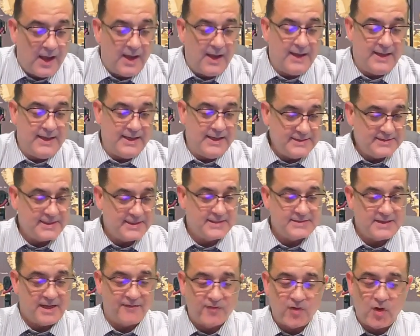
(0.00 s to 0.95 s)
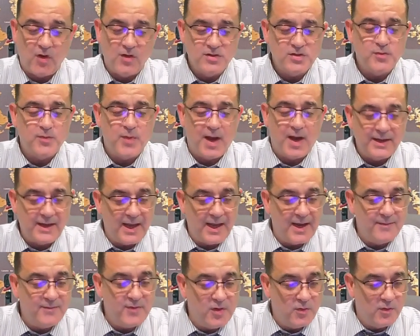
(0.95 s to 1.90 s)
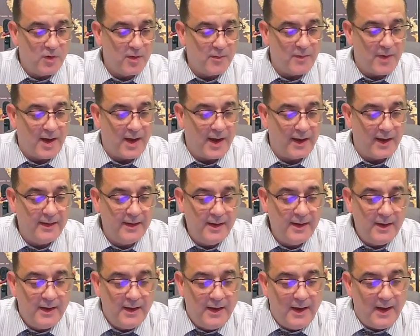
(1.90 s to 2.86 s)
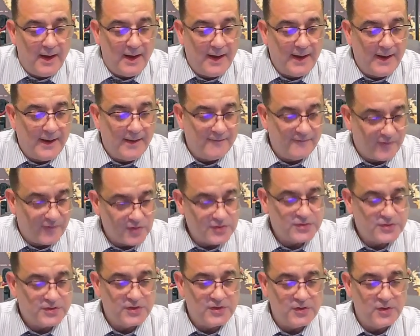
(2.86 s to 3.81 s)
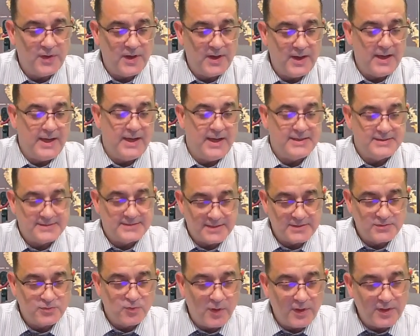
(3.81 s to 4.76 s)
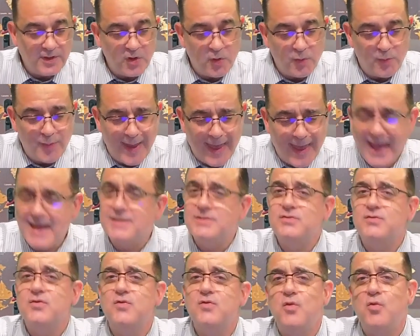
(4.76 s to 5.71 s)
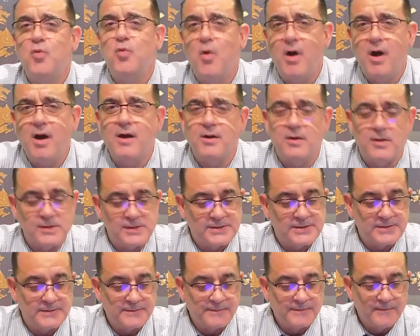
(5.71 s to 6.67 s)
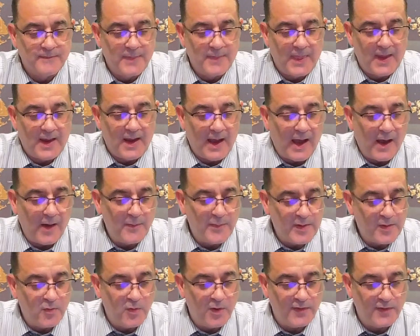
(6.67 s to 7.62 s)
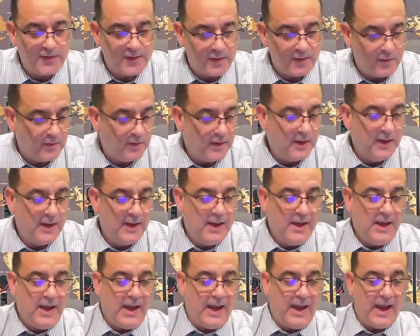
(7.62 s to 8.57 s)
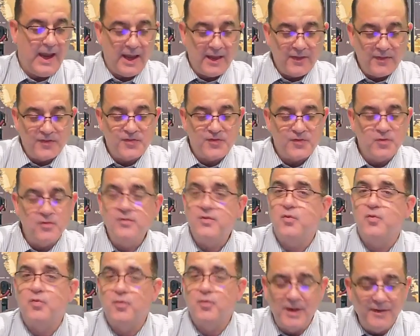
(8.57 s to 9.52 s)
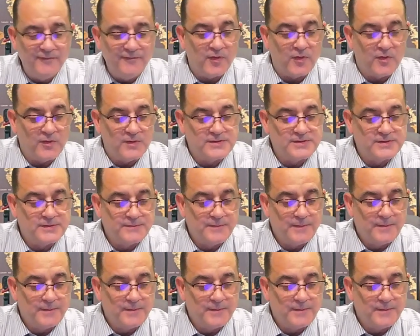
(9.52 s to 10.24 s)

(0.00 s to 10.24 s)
He says, I've called you by name. You are mine. Verse 2, he says, when you pass through the waters, I'll be with you. And through the rivers,